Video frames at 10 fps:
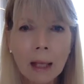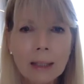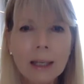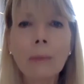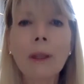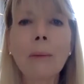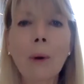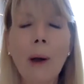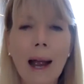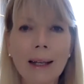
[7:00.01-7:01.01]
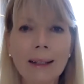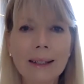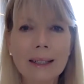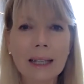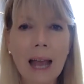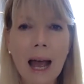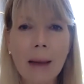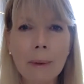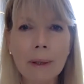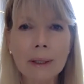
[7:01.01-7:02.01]
something miraculously
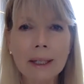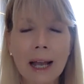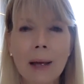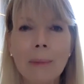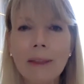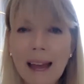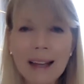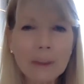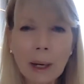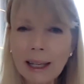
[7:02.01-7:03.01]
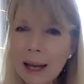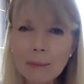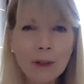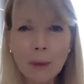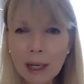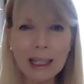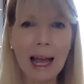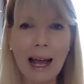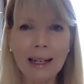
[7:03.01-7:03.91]
happens. But I kept doing that,